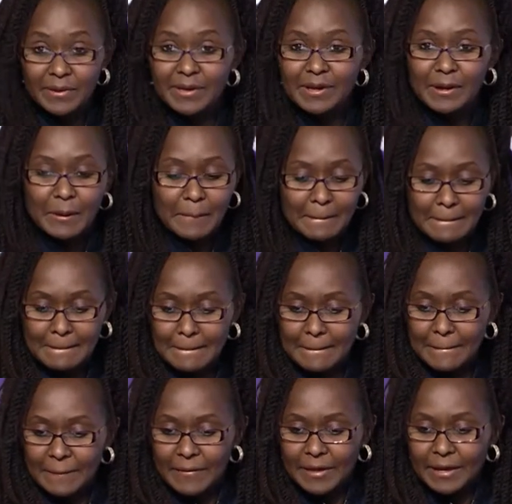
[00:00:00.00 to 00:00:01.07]
Uh,
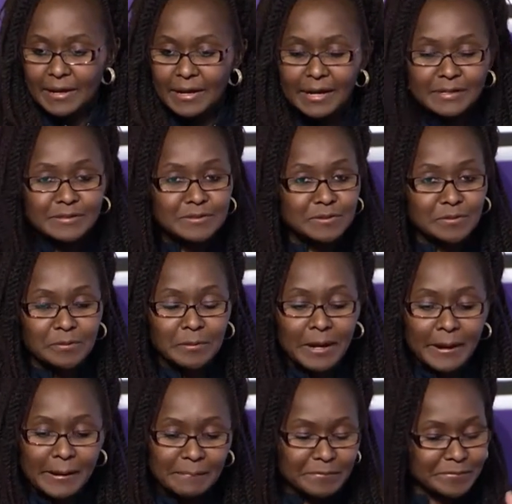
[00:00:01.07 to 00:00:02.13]
uh so
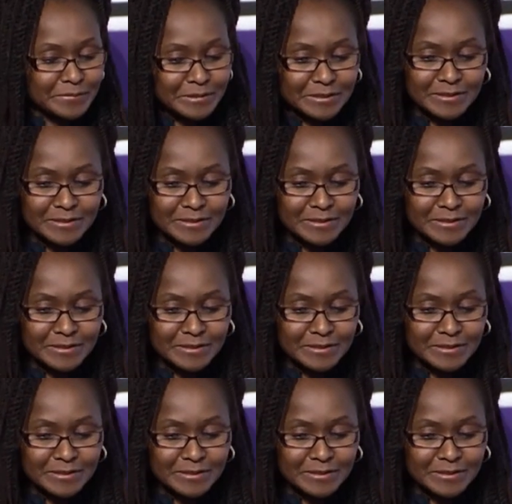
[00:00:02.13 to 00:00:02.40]
uh,